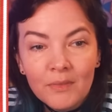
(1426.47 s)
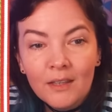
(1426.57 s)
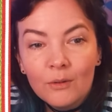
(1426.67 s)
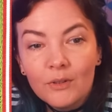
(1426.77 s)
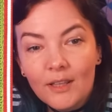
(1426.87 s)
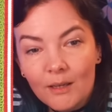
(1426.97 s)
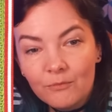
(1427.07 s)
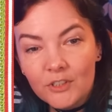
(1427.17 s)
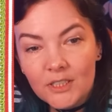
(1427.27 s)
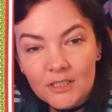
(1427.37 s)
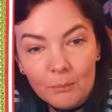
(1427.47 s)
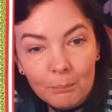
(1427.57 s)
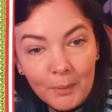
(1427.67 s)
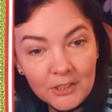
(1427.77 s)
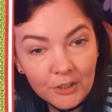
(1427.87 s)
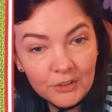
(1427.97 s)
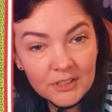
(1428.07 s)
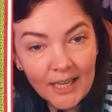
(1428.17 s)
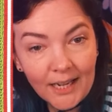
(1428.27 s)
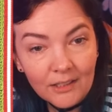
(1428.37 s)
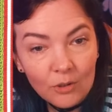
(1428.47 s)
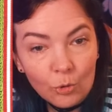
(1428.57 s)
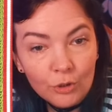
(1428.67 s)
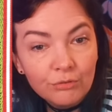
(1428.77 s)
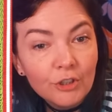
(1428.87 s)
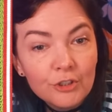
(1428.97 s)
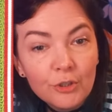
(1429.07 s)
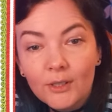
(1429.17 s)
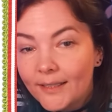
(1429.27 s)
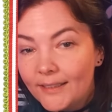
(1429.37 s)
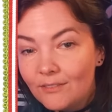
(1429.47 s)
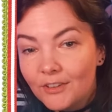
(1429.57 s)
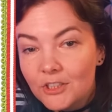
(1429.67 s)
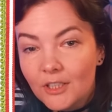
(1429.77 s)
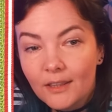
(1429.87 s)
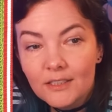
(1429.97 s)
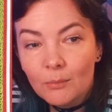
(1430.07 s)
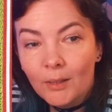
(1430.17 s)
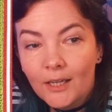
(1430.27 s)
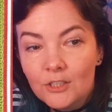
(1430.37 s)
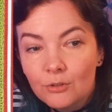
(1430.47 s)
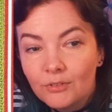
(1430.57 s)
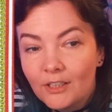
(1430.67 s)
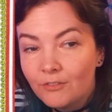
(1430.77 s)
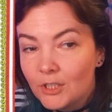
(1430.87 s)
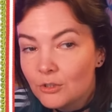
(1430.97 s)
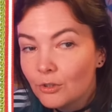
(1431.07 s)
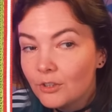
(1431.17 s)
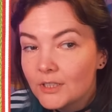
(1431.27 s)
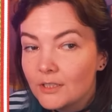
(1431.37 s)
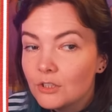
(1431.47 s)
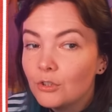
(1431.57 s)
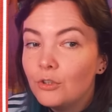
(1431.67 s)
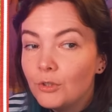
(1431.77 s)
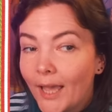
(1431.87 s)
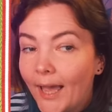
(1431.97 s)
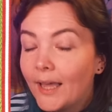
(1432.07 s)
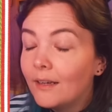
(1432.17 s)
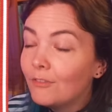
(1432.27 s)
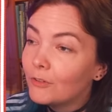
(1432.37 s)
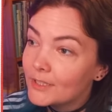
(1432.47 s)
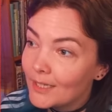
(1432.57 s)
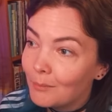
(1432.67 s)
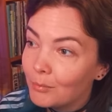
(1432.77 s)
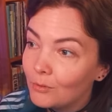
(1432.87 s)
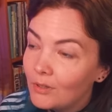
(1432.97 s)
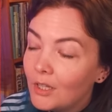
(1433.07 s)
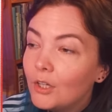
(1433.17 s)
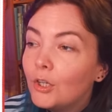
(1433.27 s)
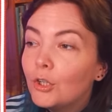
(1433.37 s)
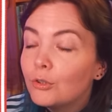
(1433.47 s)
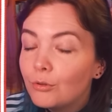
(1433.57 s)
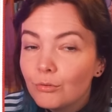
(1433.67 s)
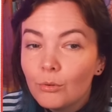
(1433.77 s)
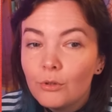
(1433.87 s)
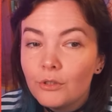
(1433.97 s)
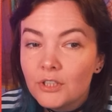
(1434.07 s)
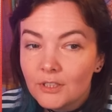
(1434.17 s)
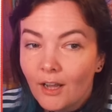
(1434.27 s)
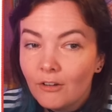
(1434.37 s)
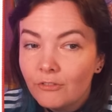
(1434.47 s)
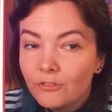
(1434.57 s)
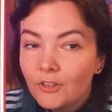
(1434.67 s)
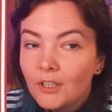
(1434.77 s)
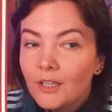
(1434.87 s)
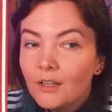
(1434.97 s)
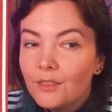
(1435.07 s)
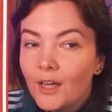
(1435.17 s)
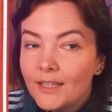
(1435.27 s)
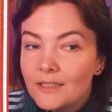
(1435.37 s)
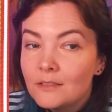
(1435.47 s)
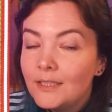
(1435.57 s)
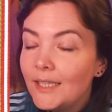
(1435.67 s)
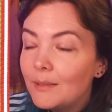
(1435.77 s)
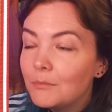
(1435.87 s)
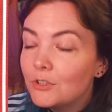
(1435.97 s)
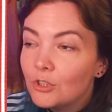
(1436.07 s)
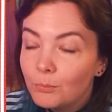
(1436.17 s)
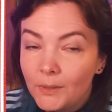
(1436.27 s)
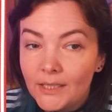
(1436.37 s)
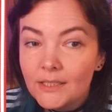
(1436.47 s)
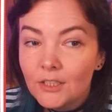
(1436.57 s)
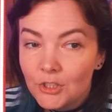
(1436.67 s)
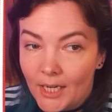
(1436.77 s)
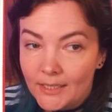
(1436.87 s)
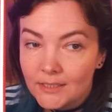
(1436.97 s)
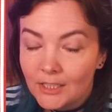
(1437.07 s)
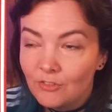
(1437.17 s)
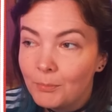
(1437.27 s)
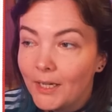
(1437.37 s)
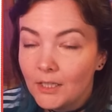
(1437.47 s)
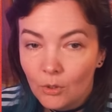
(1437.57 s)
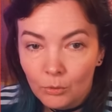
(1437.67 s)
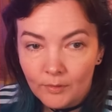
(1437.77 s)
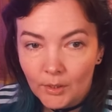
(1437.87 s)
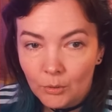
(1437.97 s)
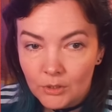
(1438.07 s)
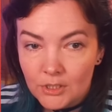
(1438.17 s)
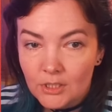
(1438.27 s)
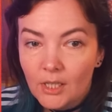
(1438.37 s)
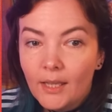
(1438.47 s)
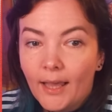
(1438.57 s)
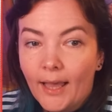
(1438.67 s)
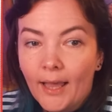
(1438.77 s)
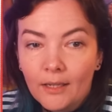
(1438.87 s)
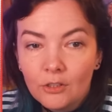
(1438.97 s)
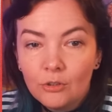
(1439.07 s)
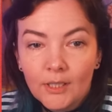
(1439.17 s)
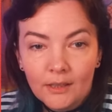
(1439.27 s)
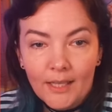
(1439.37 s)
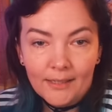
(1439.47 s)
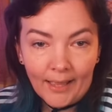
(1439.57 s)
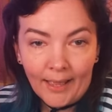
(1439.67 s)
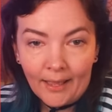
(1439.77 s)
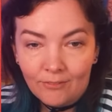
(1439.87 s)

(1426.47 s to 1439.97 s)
with emphasis on buttocks and or crotch or cleavage. This applies to real and fictional content. So you can, for example, draw stuff that is deemed to be suggestive by the overlords, and you can then have